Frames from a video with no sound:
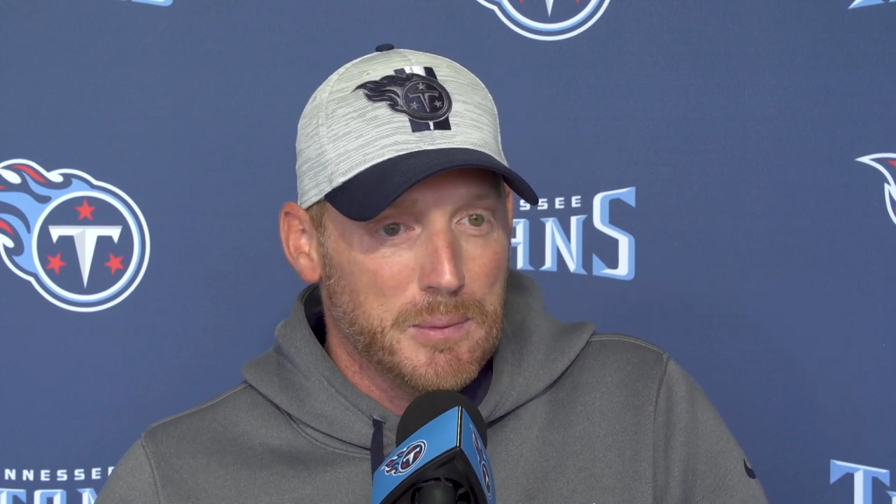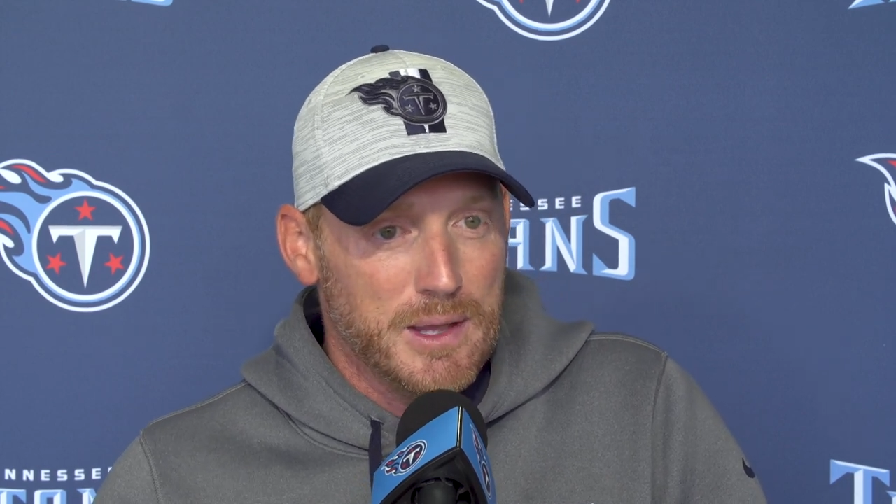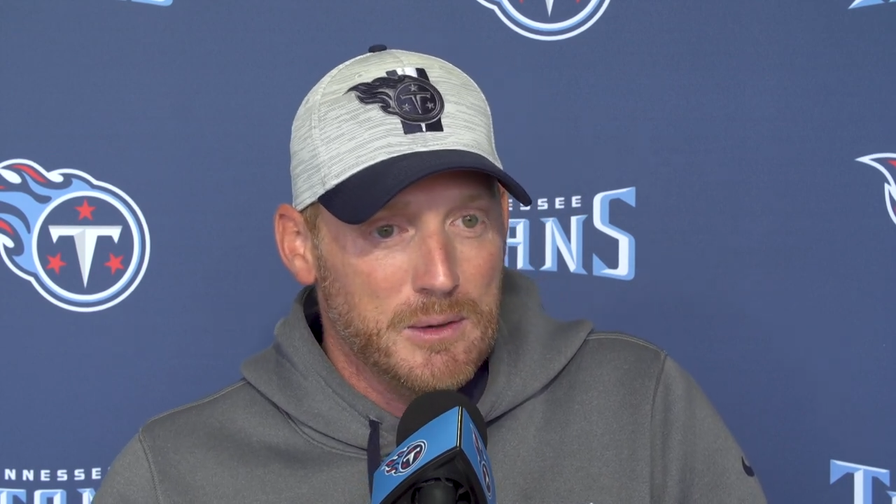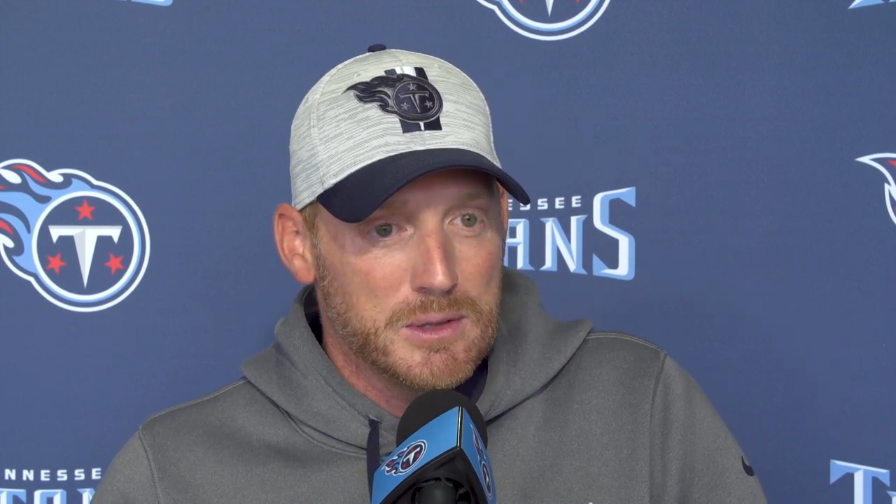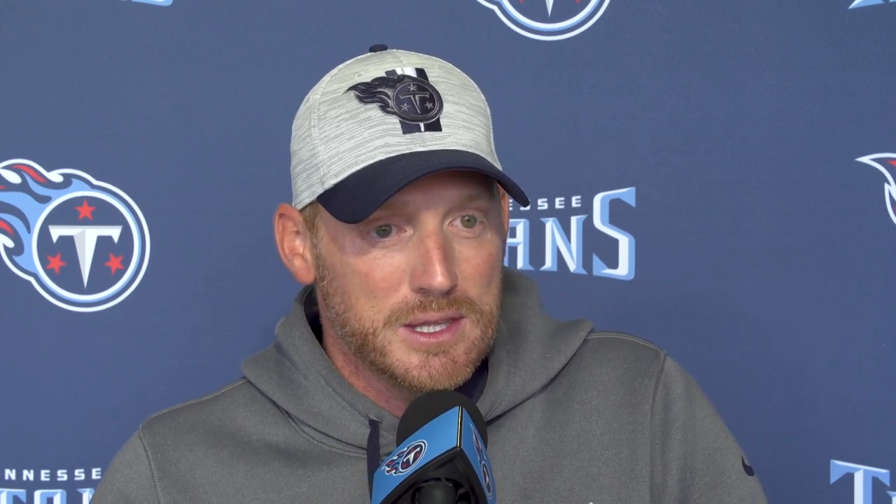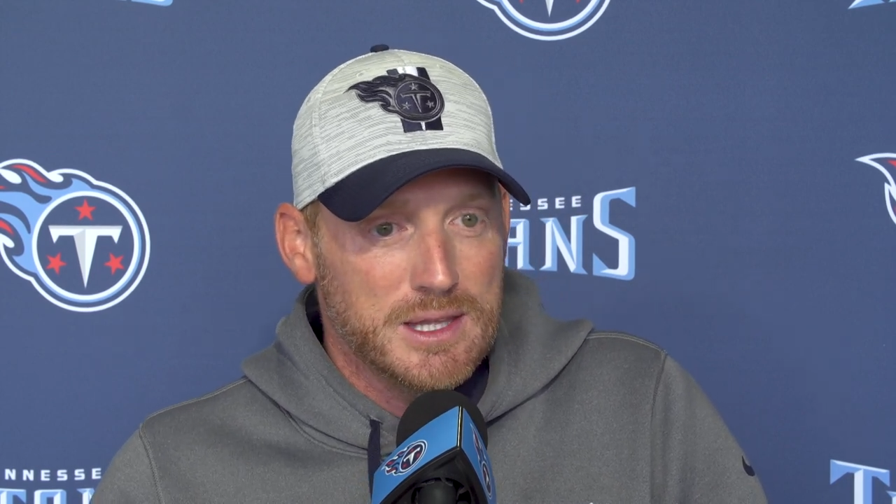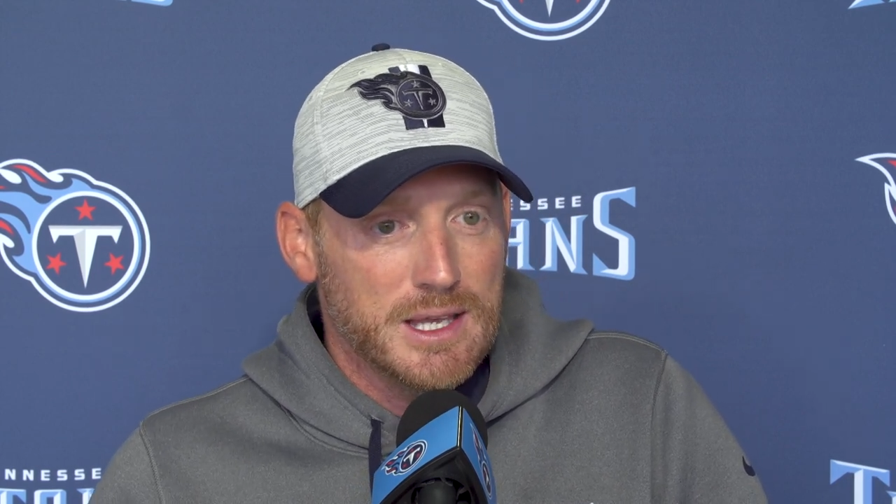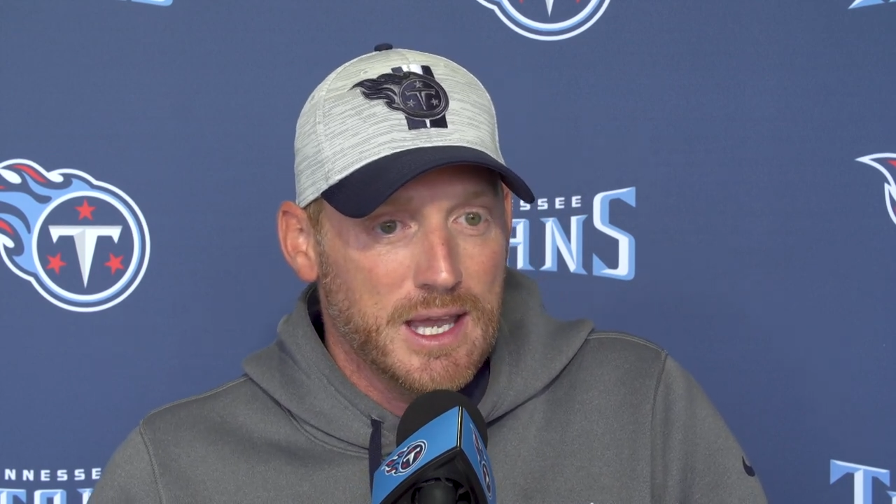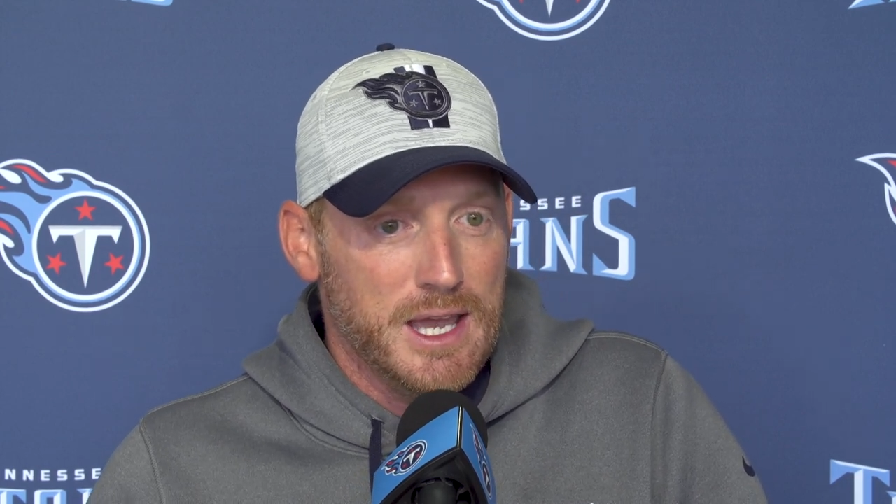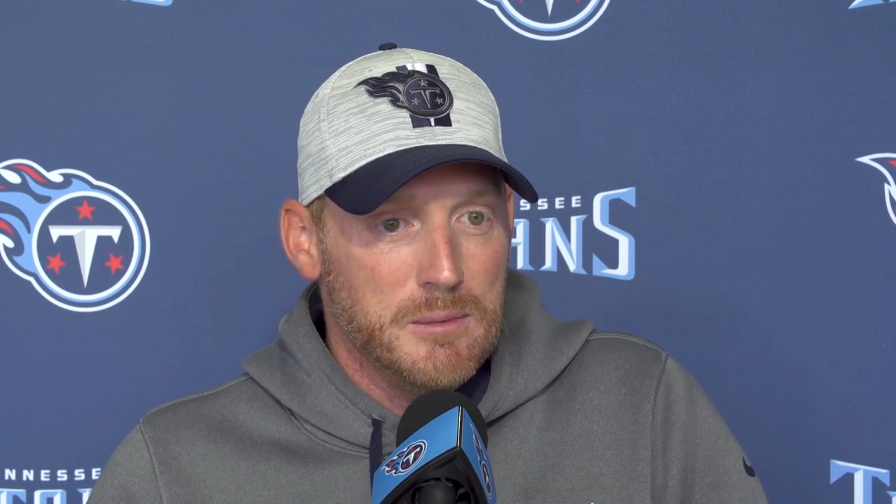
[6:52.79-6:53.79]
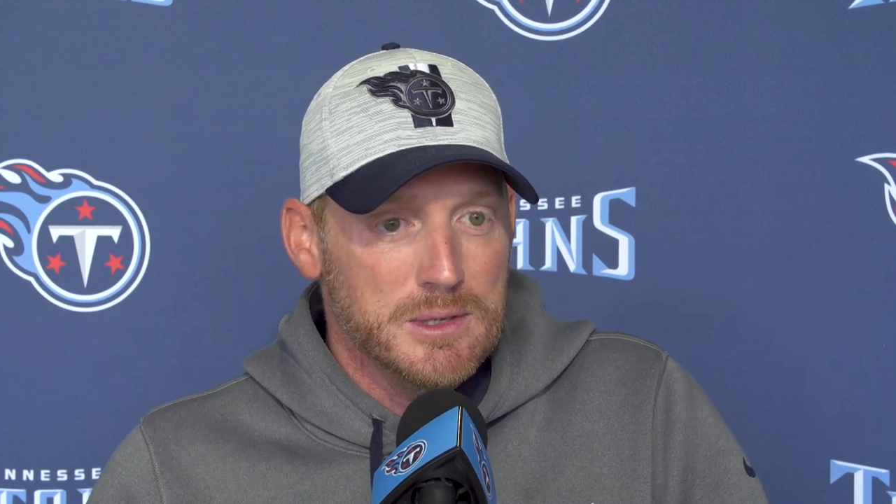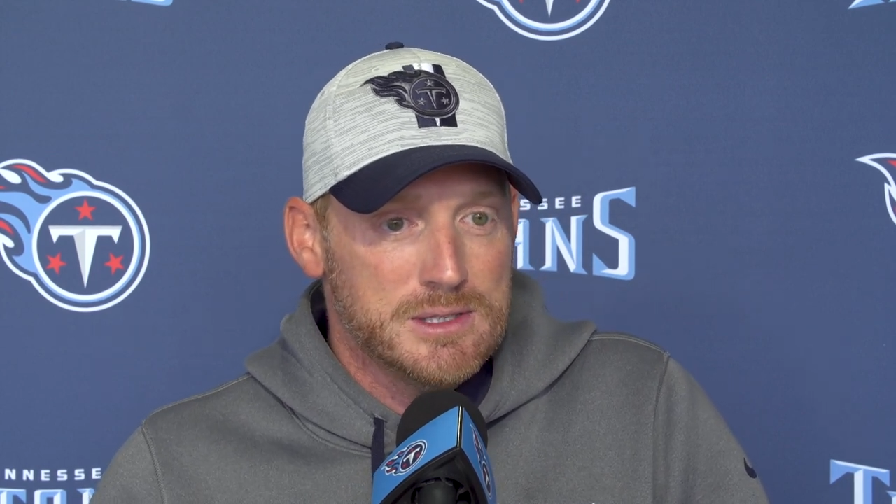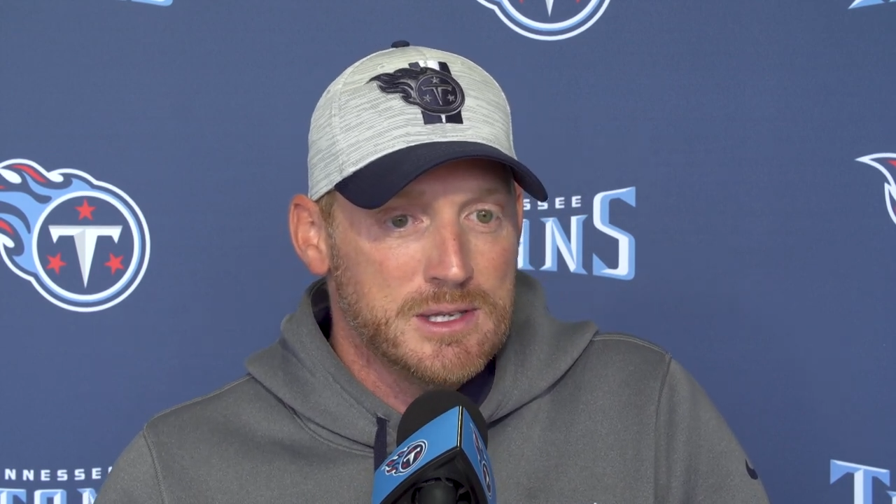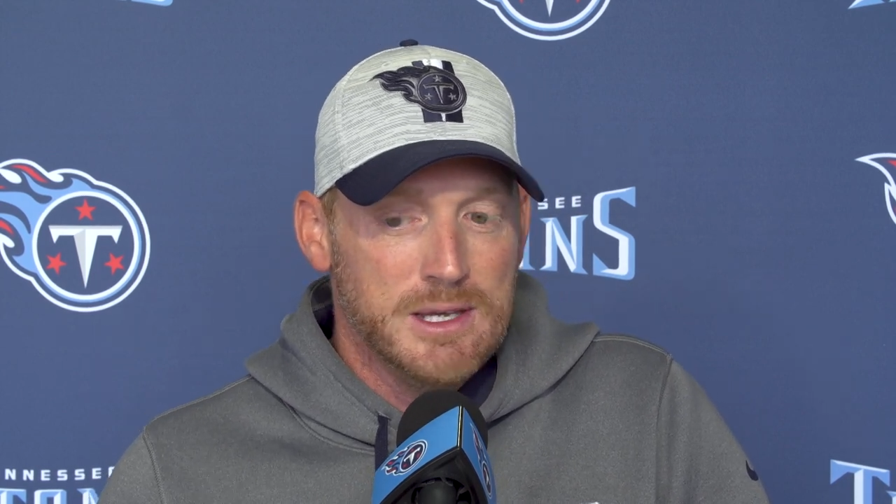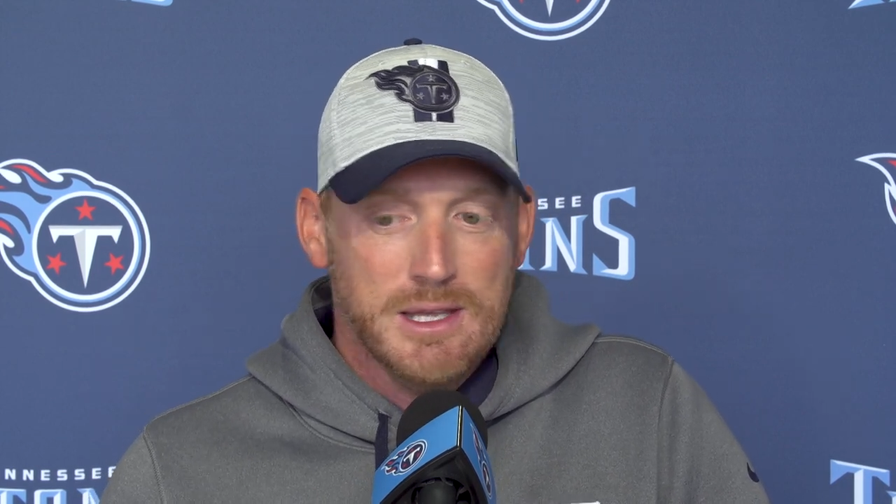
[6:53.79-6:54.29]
play within the game is